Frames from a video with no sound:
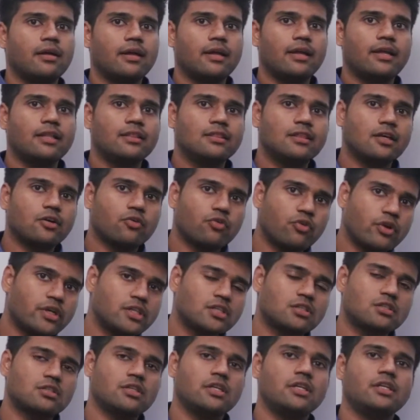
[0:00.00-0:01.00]
in the
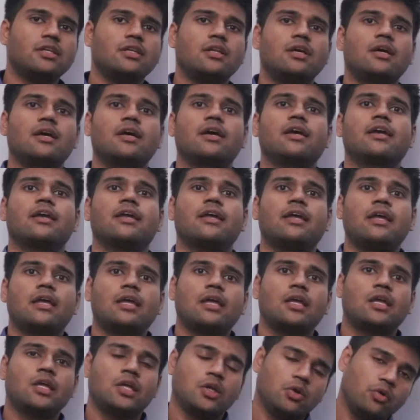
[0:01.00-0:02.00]
question
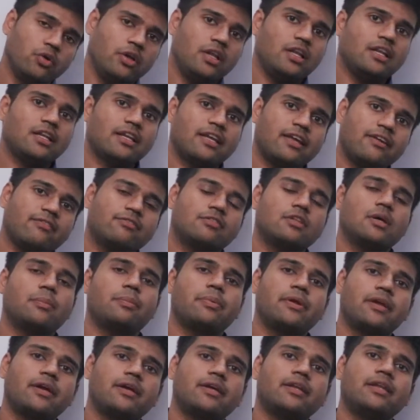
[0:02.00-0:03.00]
he will give the
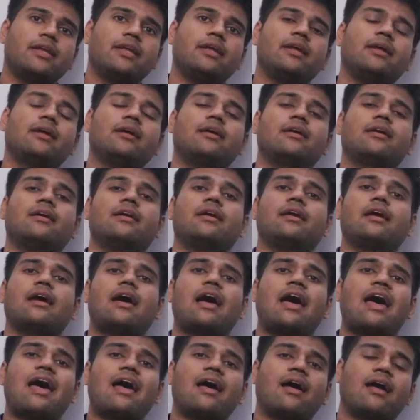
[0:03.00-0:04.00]
bearing
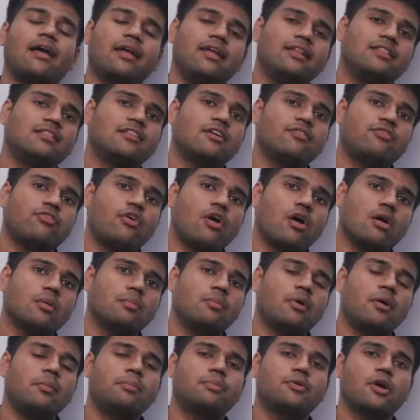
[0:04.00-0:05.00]
in the
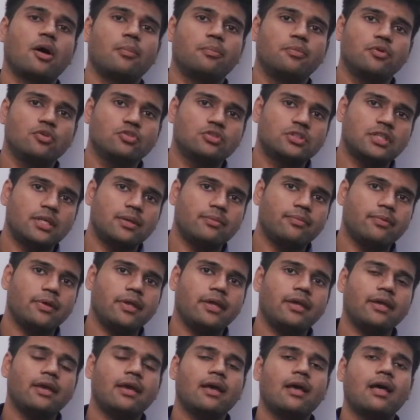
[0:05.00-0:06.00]
form of
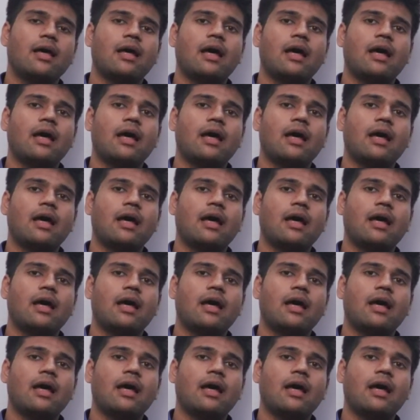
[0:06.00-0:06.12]
WCB